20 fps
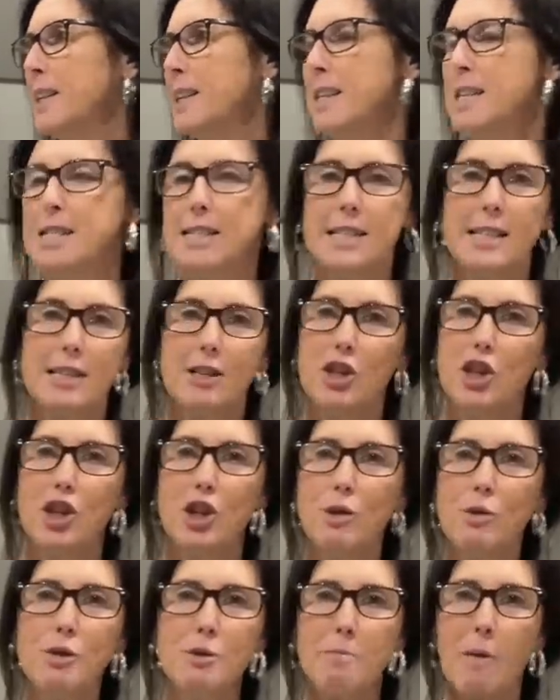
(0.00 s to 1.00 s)
this,
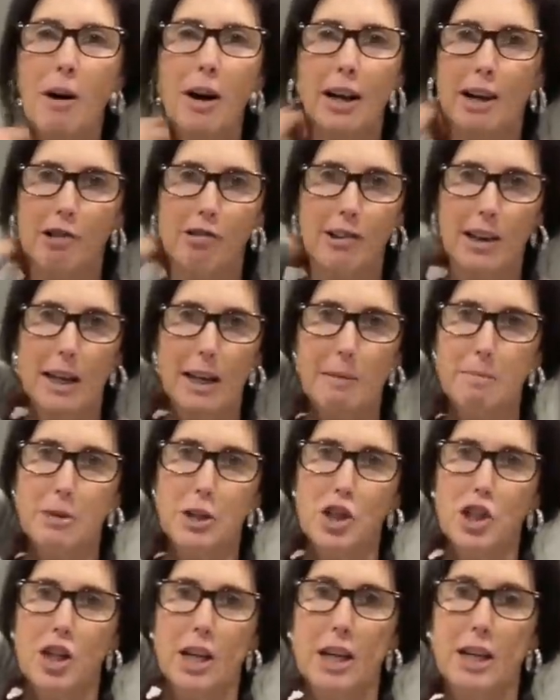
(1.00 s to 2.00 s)
use my Cricut
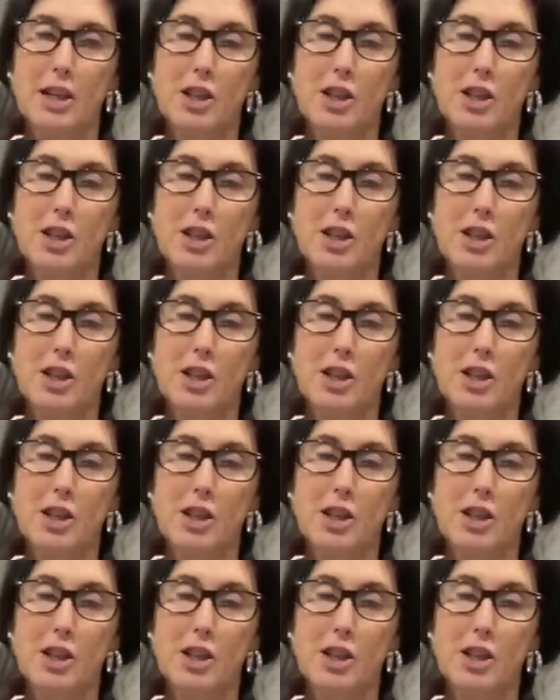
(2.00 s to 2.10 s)
machine.